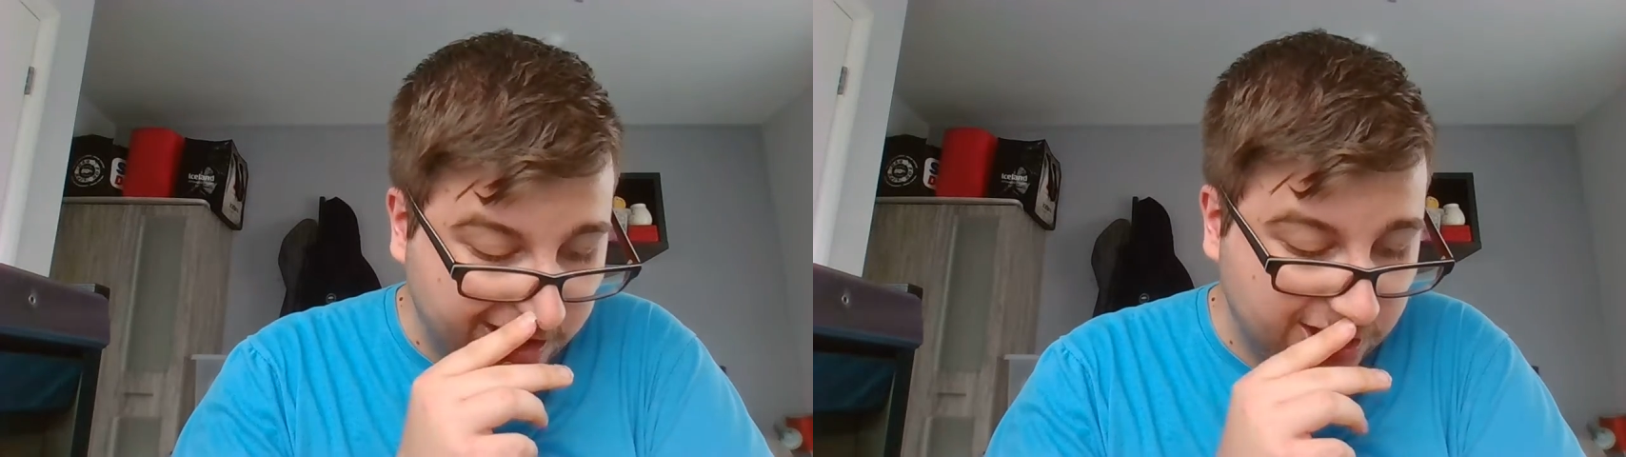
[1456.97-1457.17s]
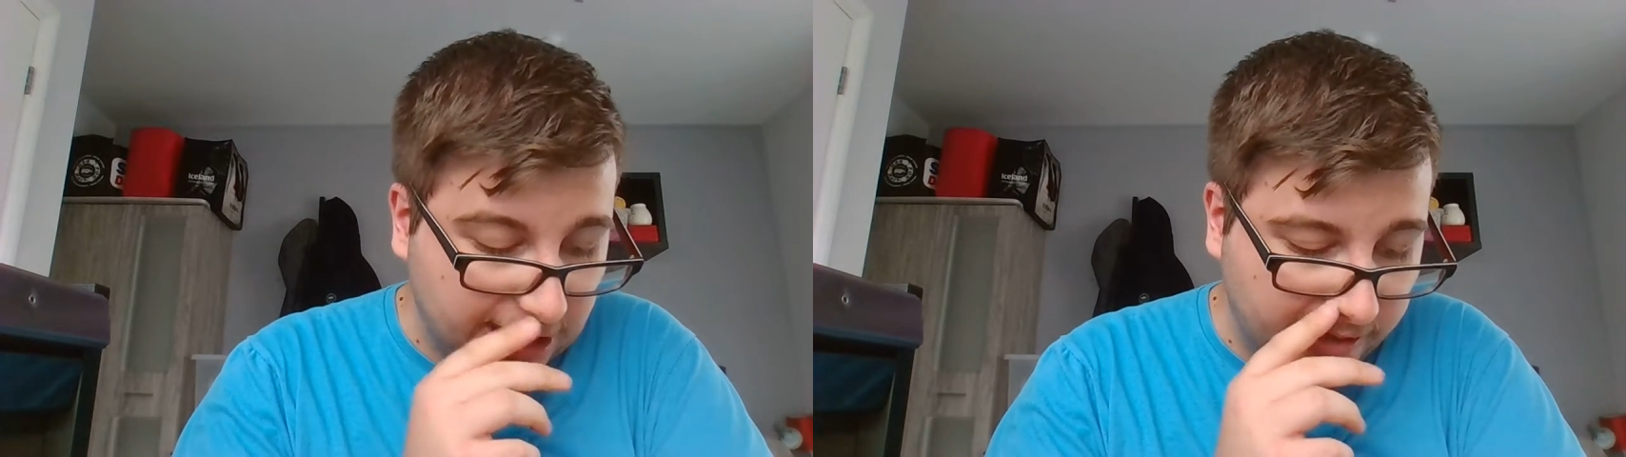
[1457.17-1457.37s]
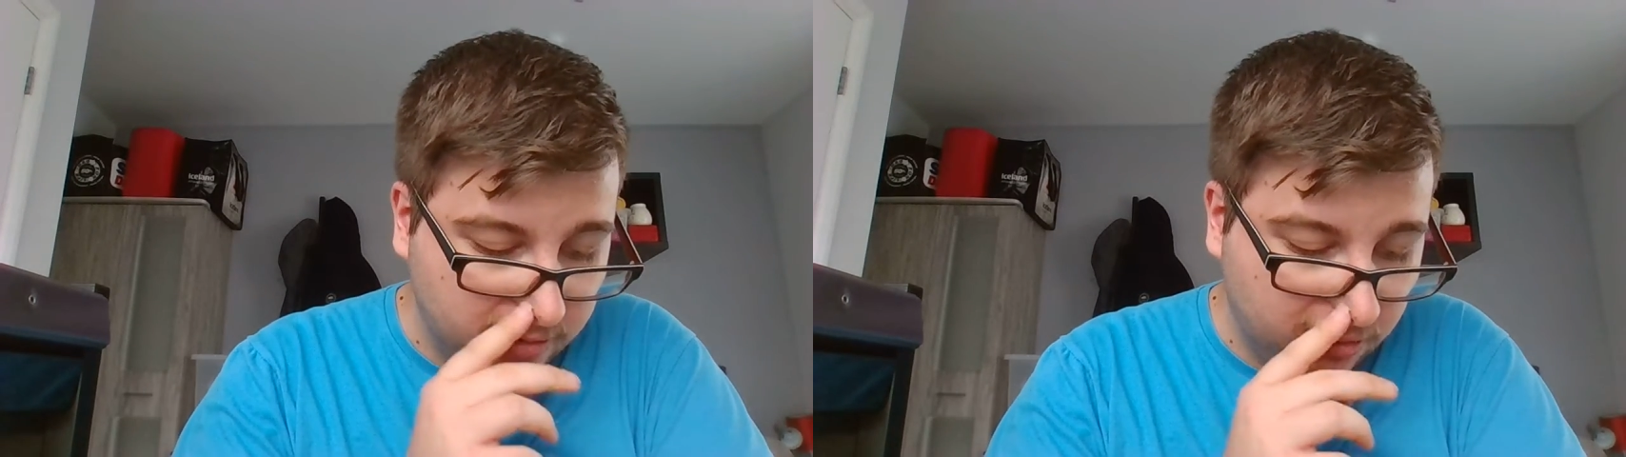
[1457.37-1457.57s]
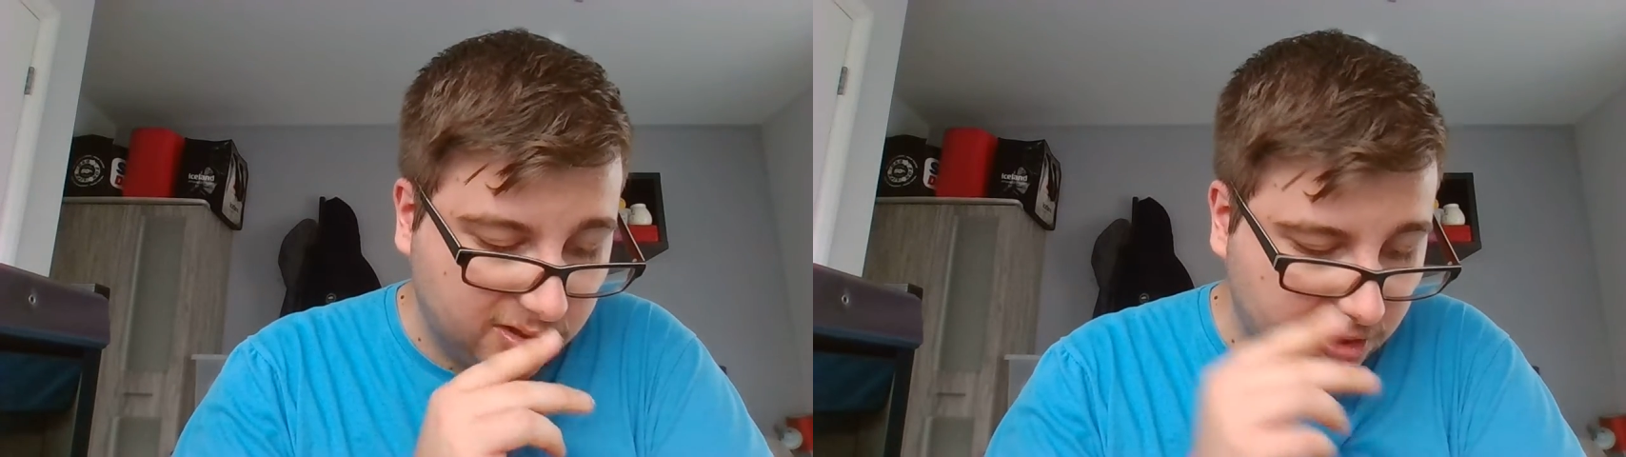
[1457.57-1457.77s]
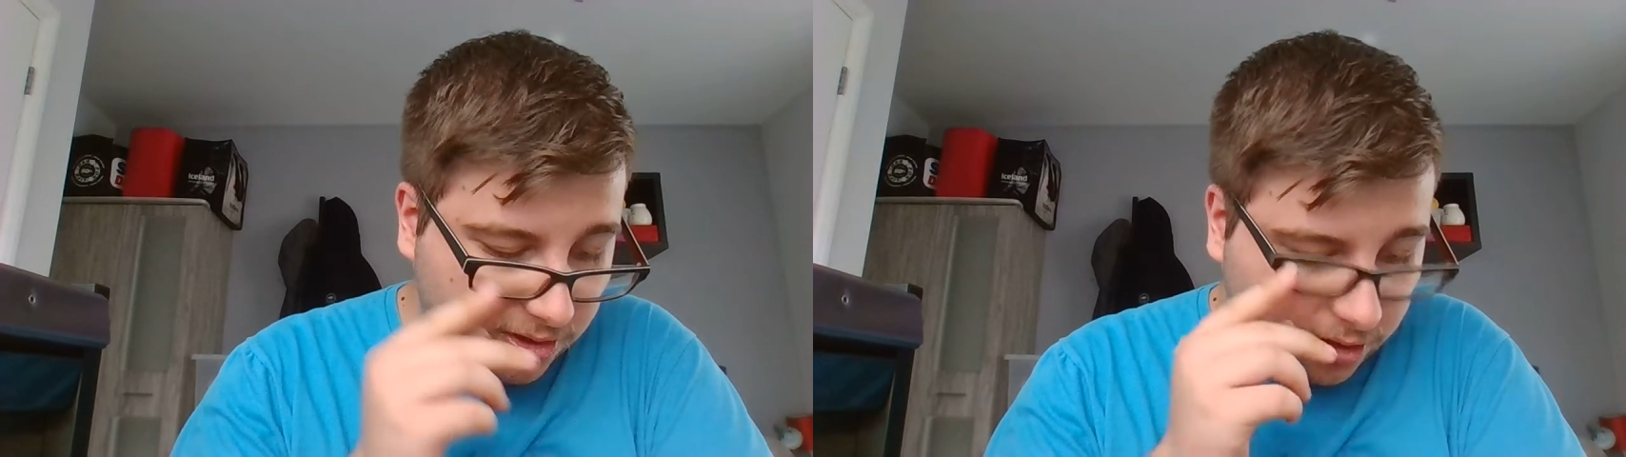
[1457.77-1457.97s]
Ryan
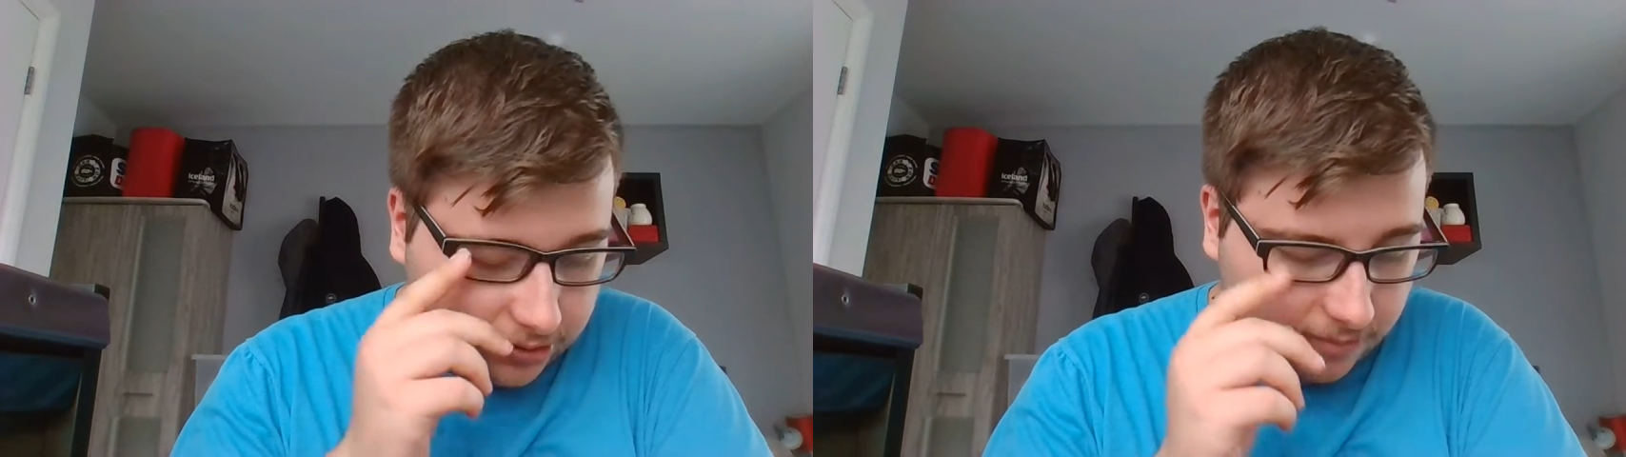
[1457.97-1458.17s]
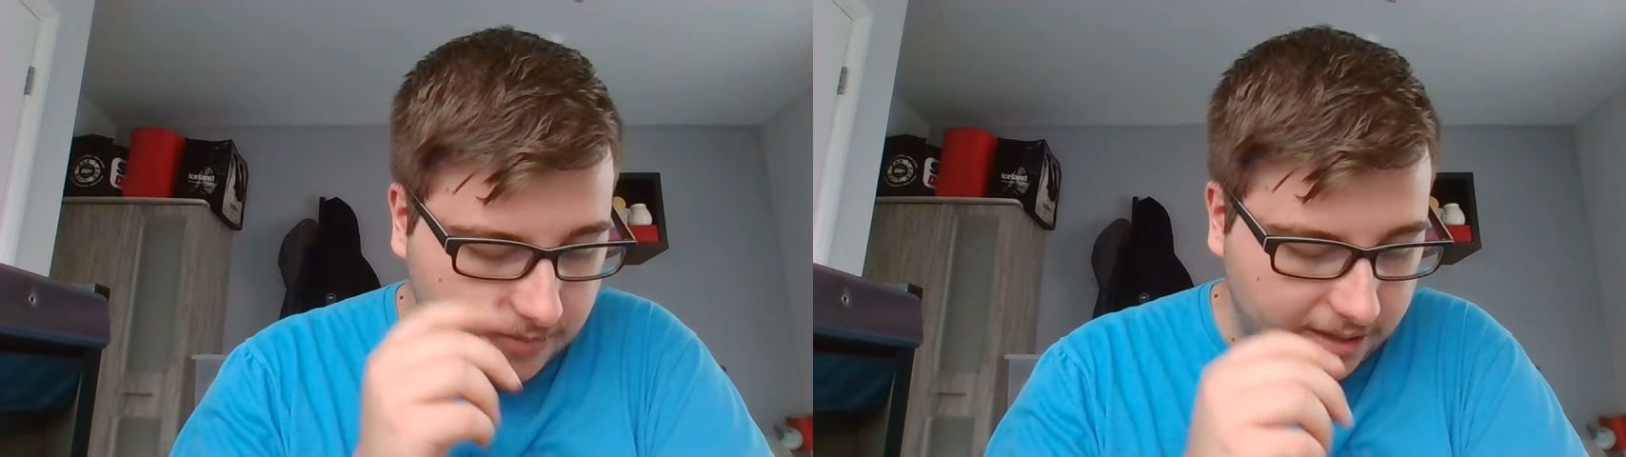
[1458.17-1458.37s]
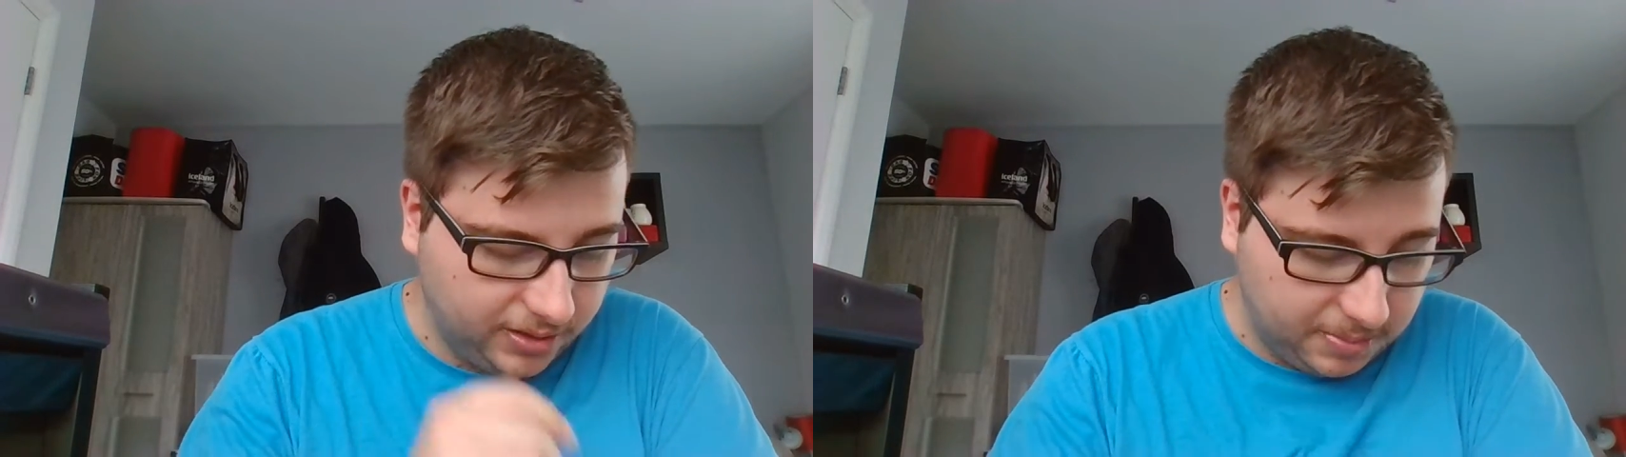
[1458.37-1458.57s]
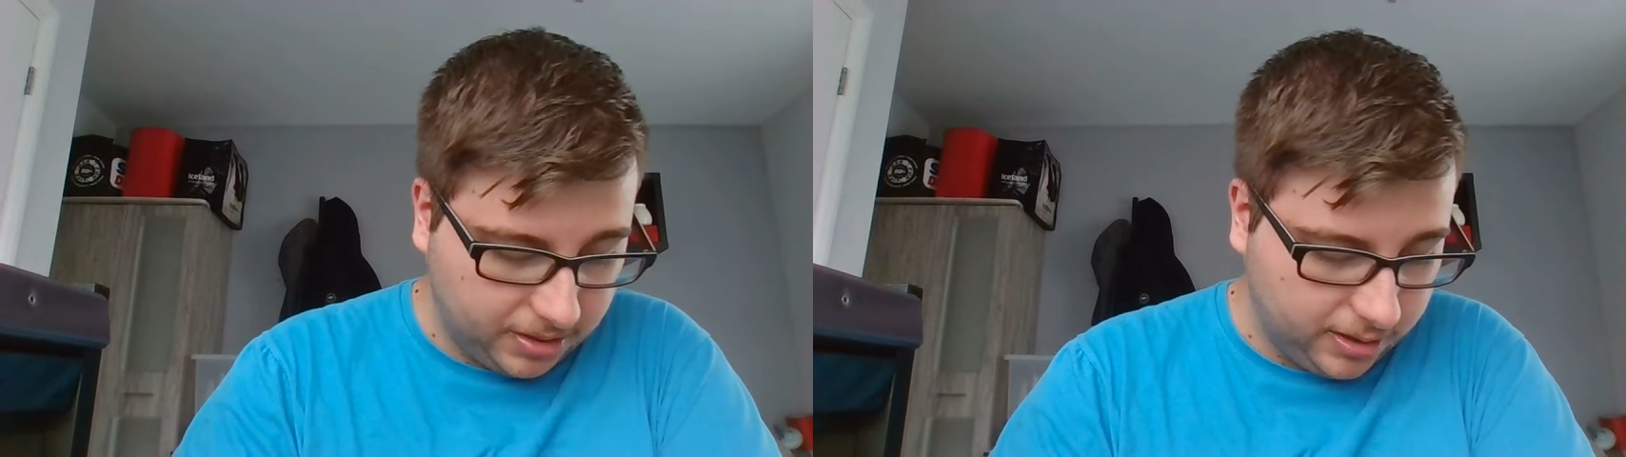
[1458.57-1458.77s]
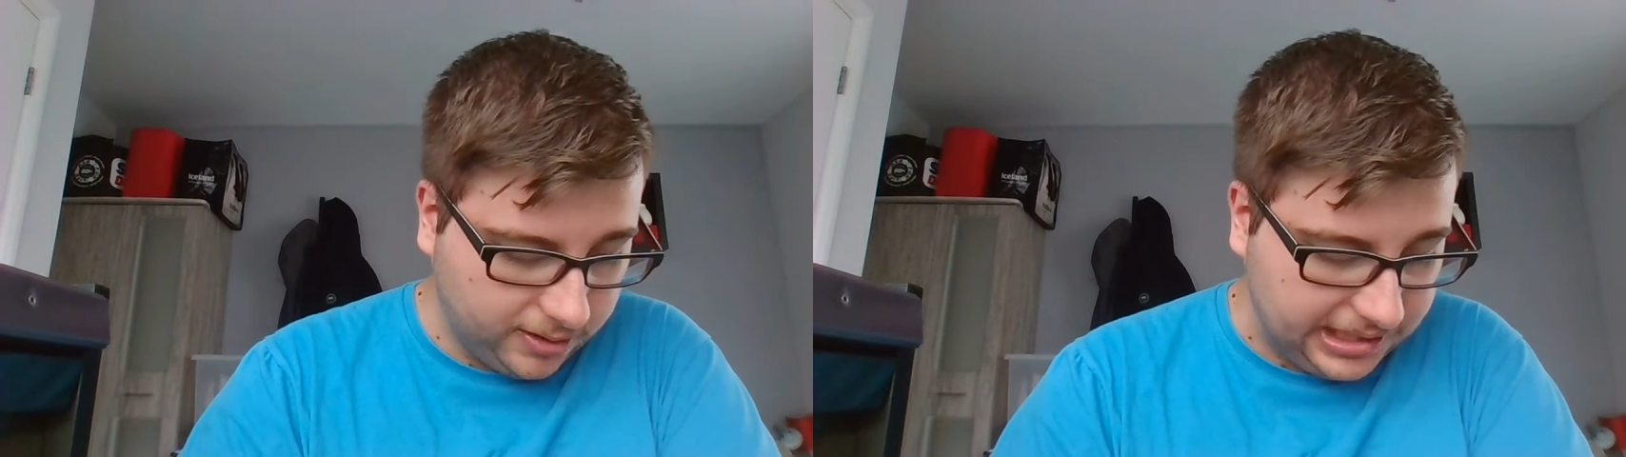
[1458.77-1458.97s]
Giles has gone to Middlesbrough